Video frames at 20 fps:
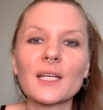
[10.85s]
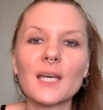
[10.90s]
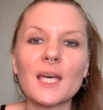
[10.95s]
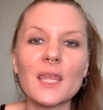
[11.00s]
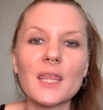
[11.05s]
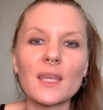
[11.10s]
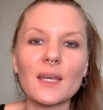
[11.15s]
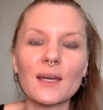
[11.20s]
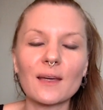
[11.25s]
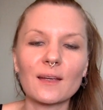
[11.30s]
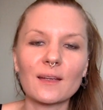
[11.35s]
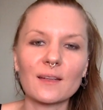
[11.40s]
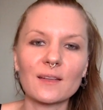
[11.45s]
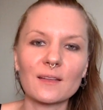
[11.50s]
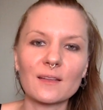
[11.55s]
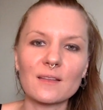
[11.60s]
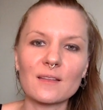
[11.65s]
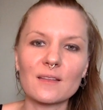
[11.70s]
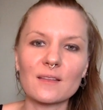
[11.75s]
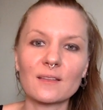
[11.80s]
and that
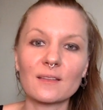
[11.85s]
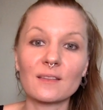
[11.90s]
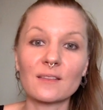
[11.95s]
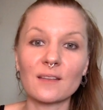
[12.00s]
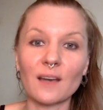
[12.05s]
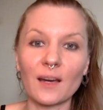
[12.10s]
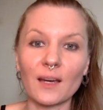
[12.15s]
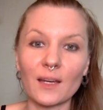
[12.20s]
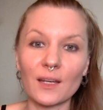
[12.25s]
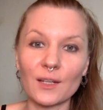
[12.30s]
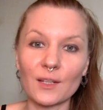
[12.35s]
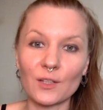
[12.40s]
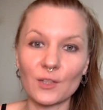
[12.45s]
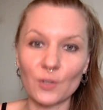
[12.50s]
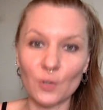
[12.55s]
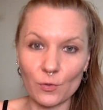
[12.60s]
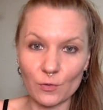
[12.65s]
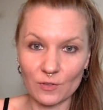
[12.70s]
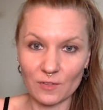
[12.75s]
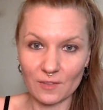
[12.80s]
is
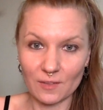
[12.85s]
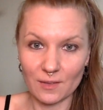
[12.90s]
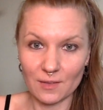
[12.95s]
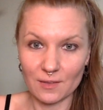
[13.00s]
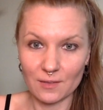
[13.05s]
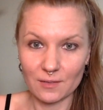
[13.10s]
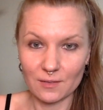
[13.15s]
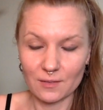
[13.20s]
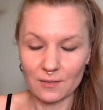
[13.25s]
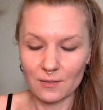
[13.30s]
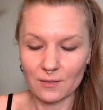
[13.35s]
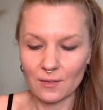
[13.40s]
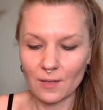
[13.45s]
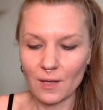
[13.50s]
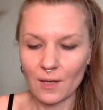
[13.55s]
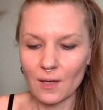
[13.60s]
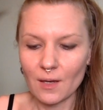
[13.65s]
diagnosis.